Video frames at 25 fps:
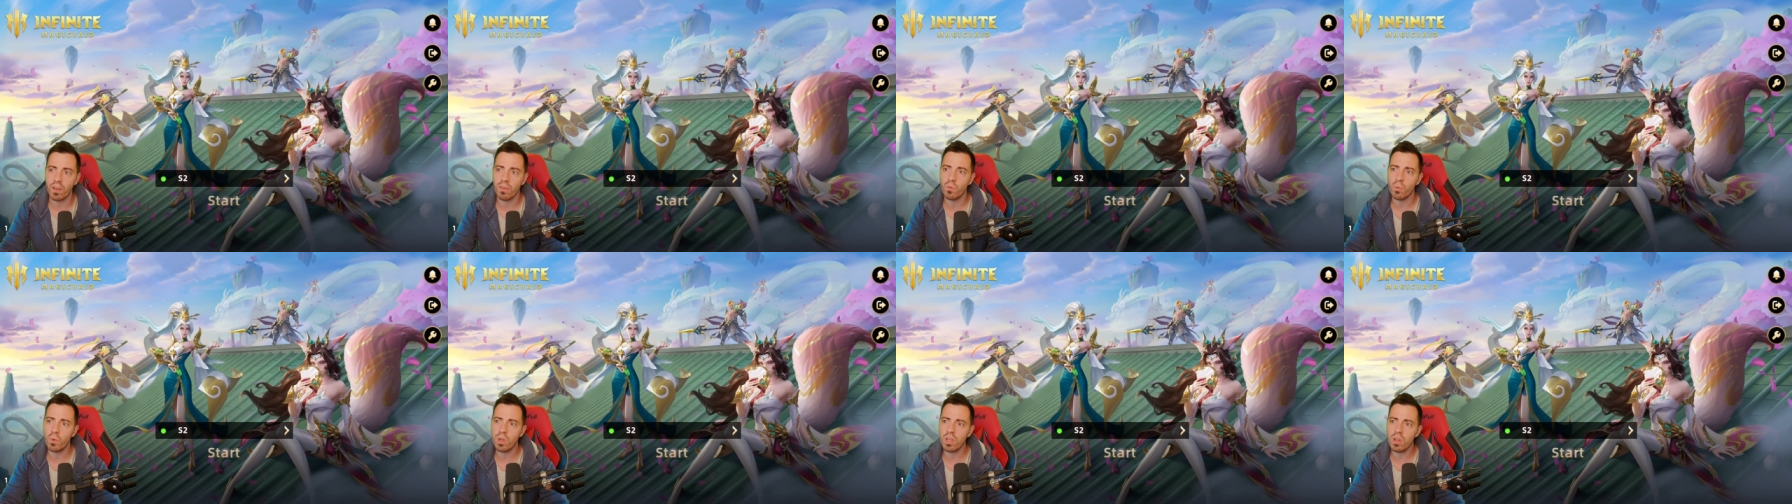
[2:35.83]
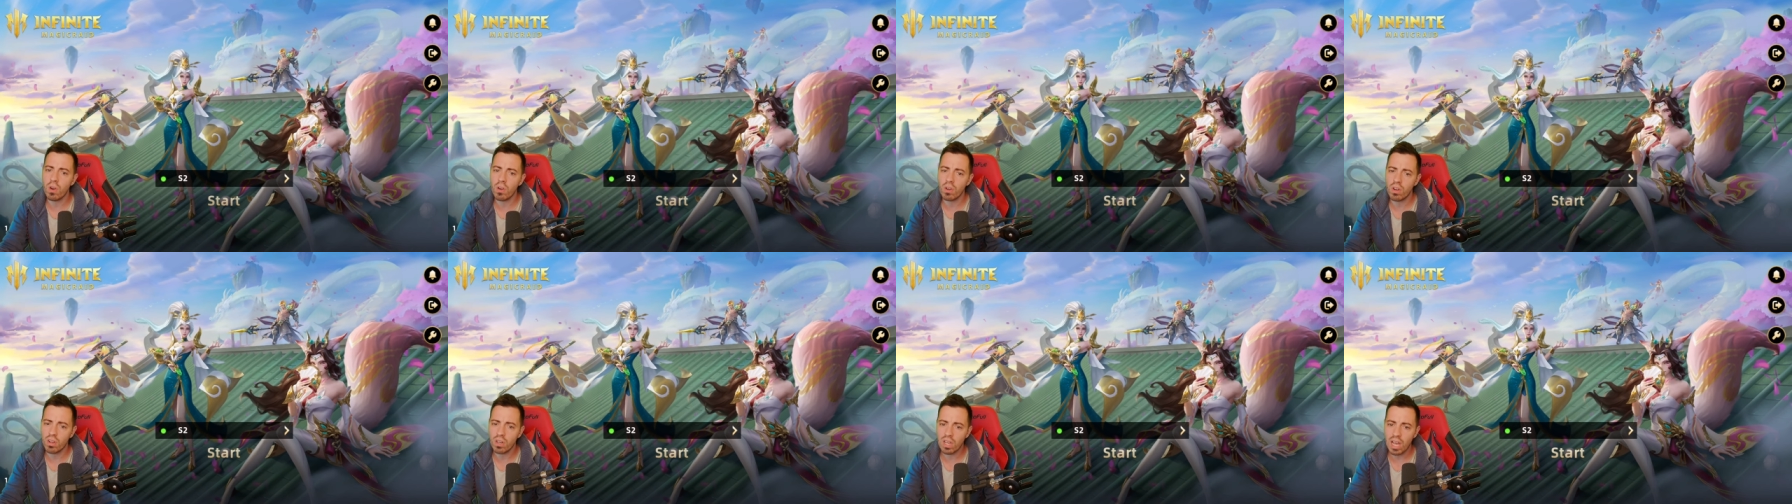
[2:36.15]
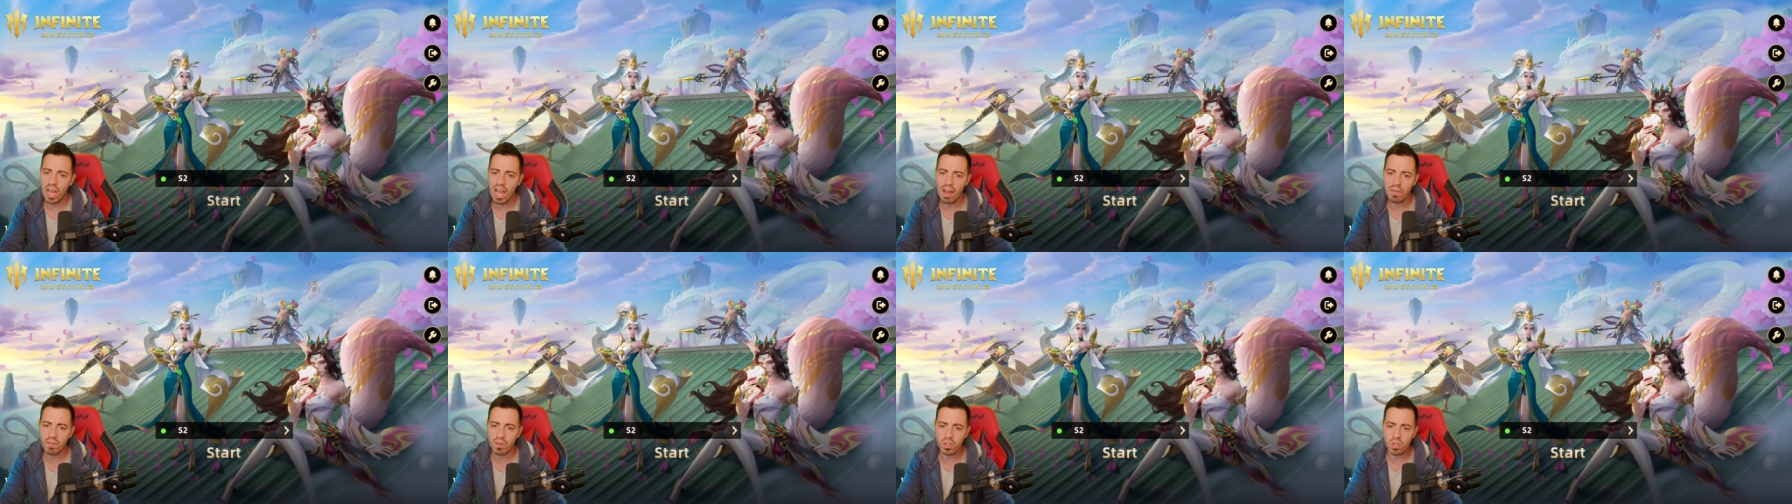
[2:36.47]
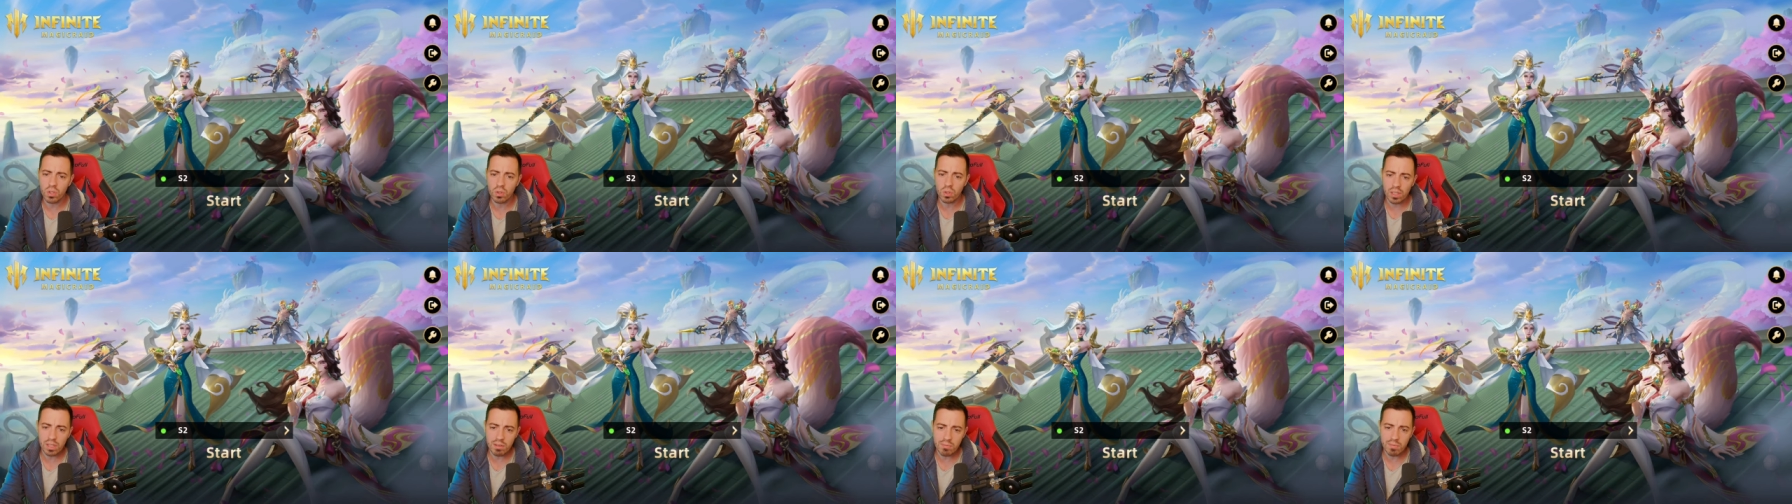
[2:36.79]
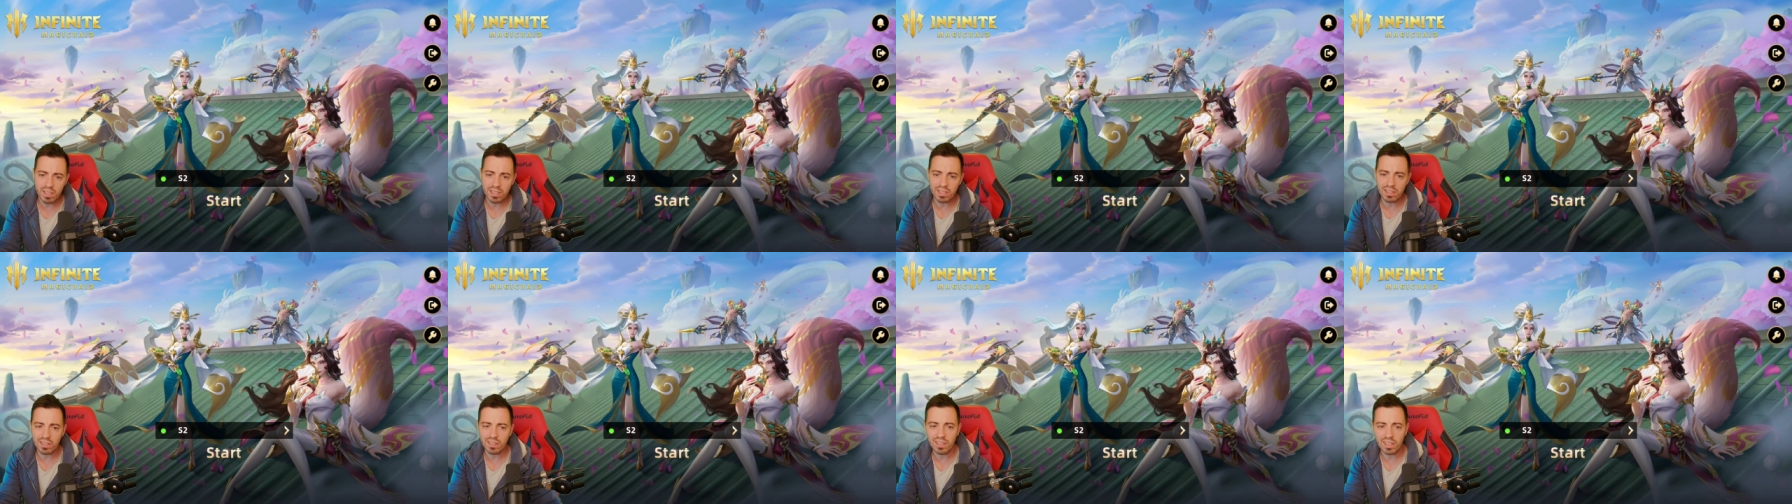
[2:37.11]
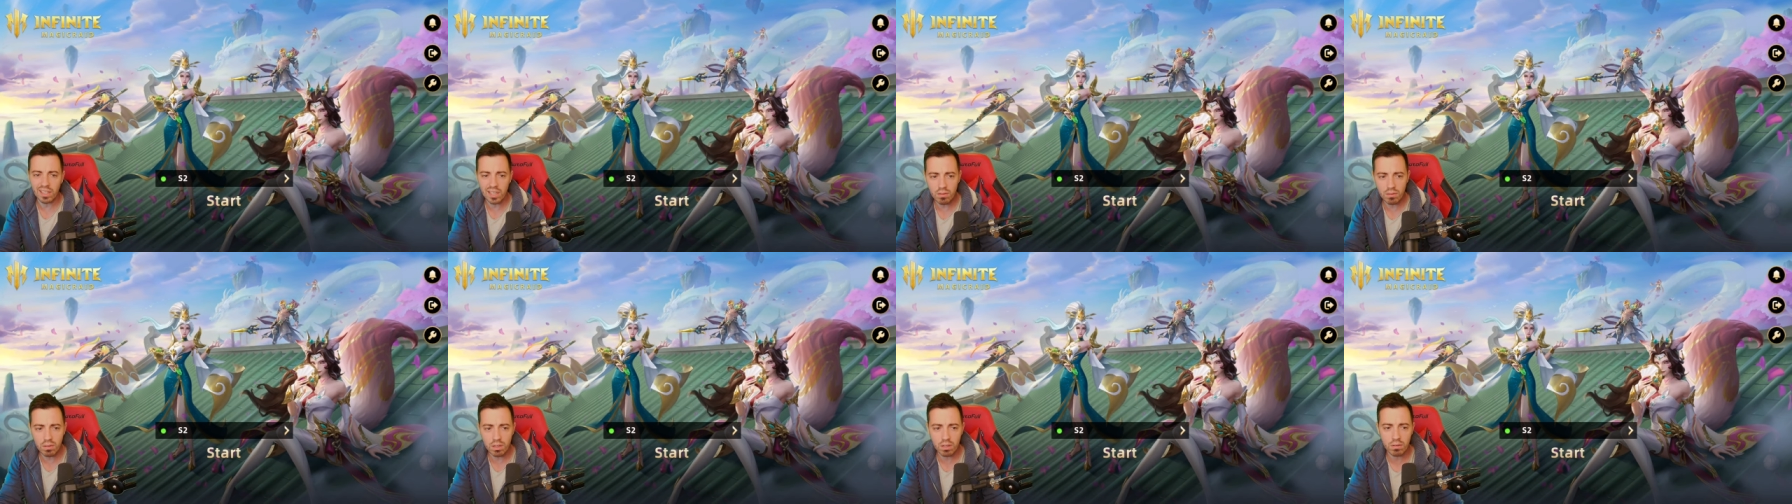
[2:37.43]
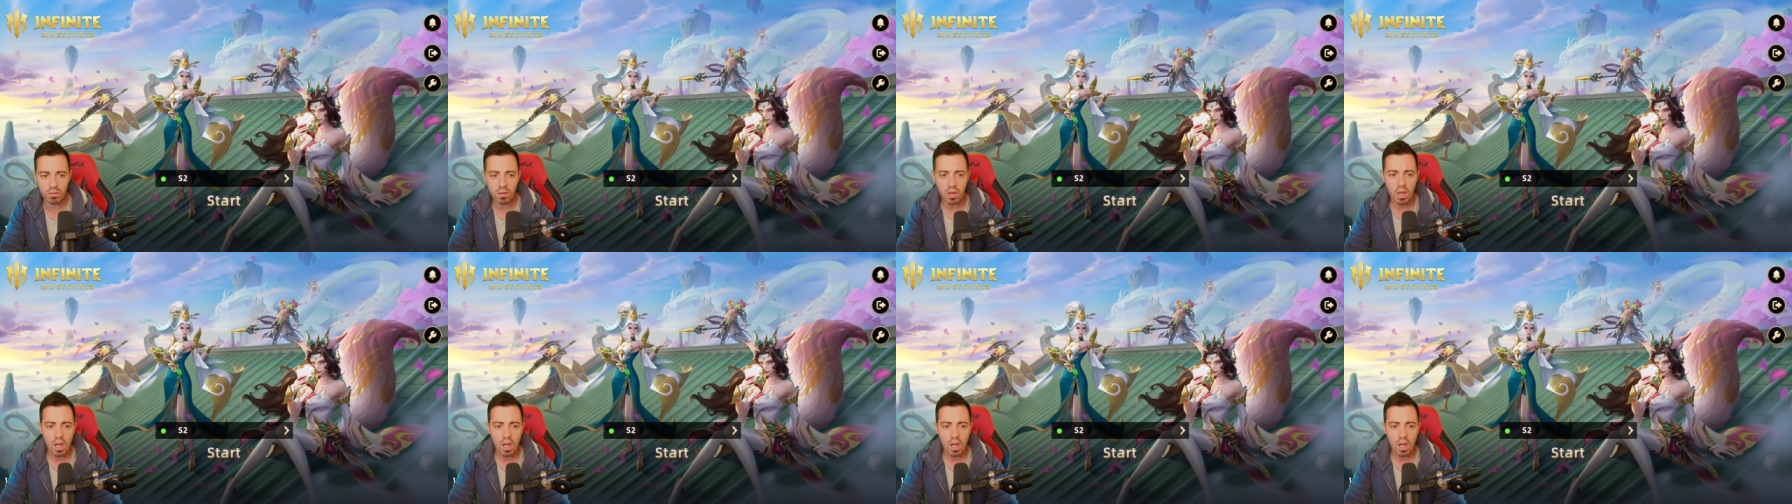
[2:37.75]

we are gonna have a new limited hero